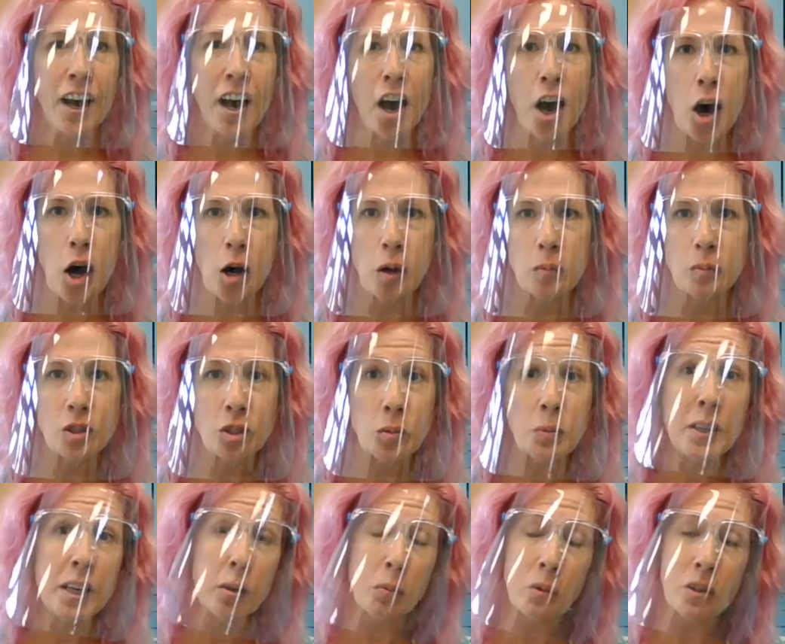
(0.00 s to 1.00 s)
to
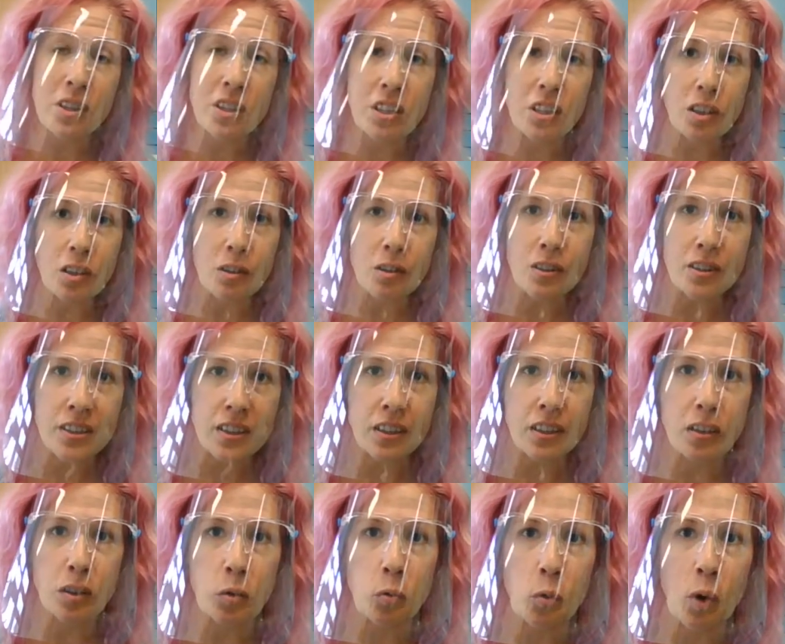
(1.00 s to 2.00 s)
be able to use
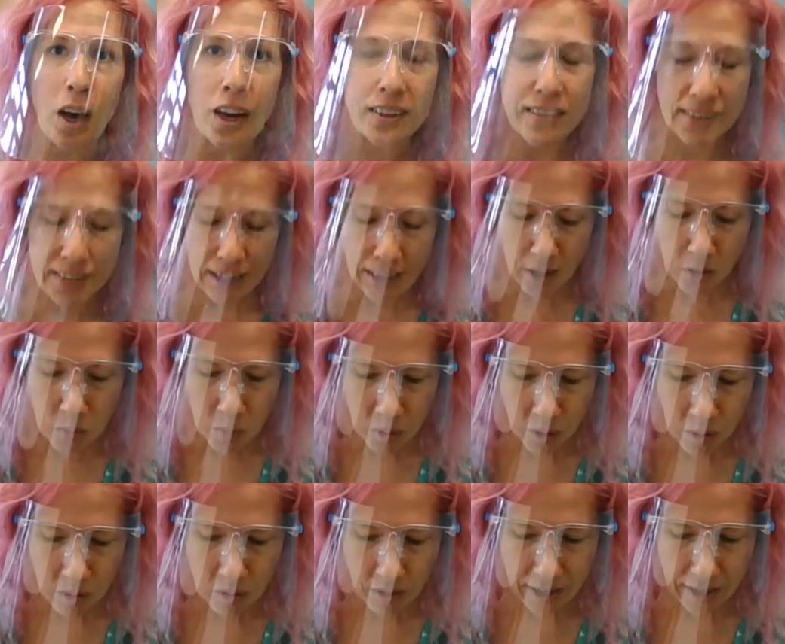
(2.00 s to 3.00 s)
the WAS Ed
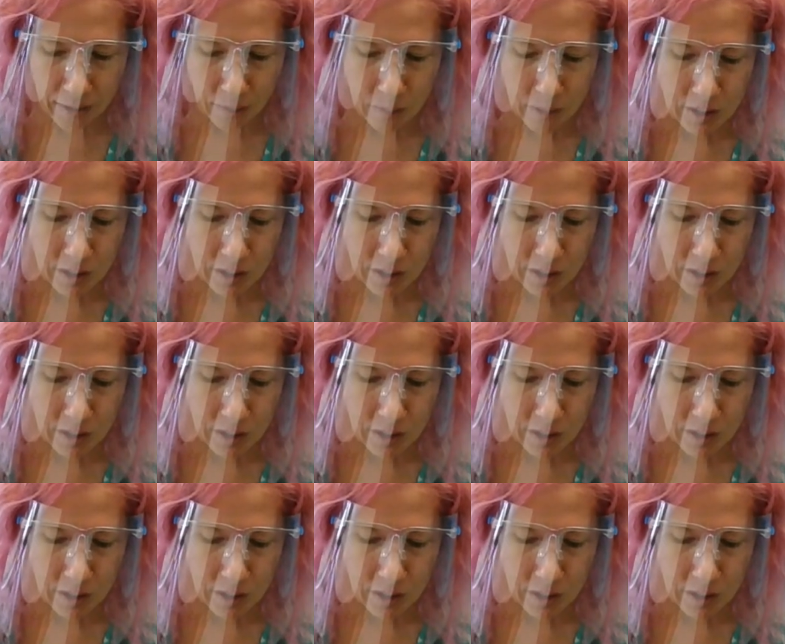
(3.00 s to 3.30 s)
program.